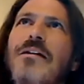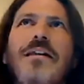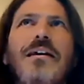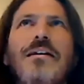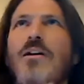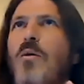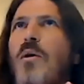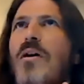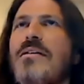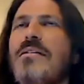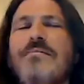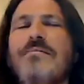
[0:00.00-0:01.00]
They're like, no
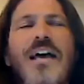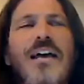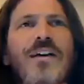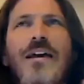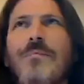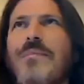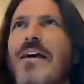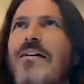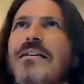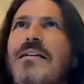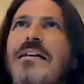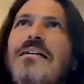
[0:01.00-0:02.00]
worries, lifetime
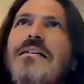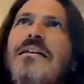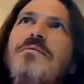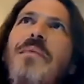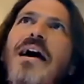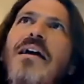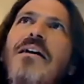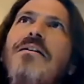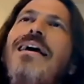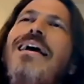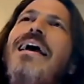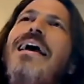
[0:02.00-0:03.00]
guarantee, doesn't
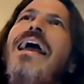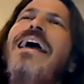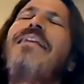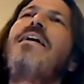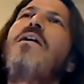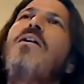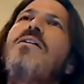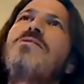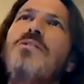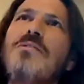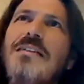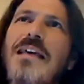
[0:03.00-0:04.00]
matter. And they
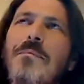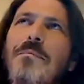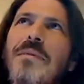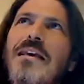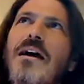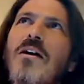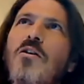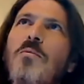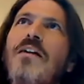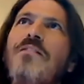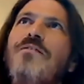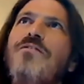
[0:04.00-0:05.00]
also sent me a
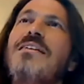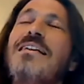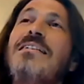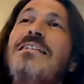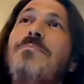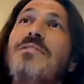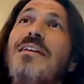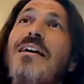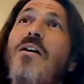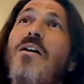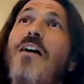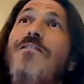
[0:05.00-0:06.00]
coupon for
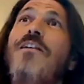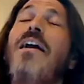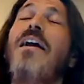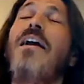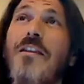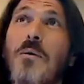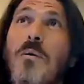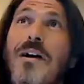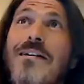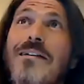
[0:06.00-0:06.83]
60% off another one.